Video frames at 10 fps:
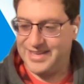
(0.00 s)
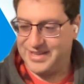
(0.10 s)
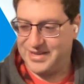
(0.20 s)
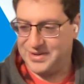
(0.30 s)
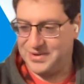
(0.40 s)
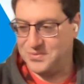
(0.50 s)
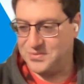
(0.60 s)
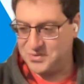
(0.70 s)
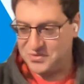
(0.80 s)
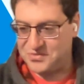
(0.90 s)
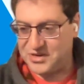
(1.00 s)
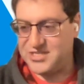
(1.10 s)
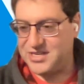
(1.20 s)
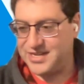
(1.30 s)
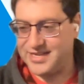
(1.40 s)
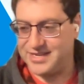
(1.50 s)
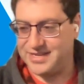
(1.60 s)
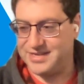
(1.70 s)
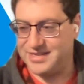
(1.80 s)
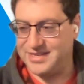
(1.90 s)
uh, refreshing
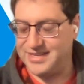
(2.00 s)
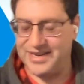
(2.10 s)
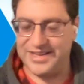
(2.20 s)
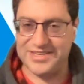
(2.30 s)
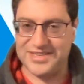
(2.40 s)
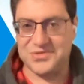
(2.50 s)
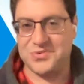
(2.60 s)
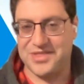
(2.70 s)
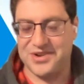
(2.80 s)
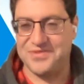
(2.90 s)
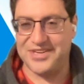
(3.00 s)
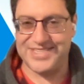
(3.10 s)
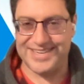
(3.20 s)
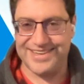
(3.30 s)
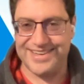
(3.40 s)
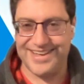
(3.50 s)
and getting in touch with their vision